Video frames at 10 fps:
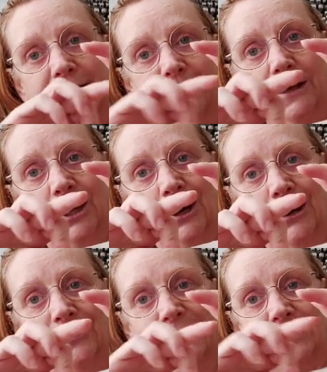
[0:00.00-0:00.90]
then
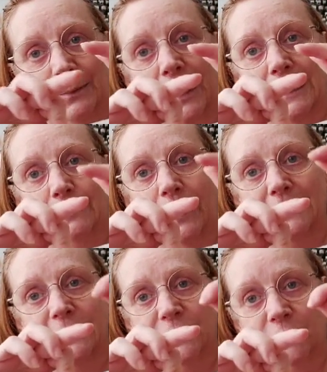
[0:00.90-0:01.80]
the
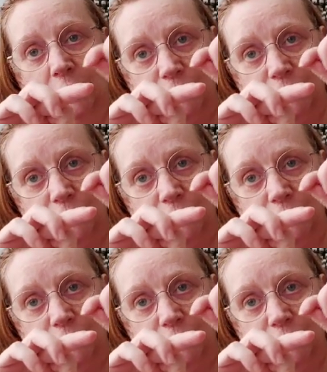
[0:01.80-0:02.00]
paper, and you've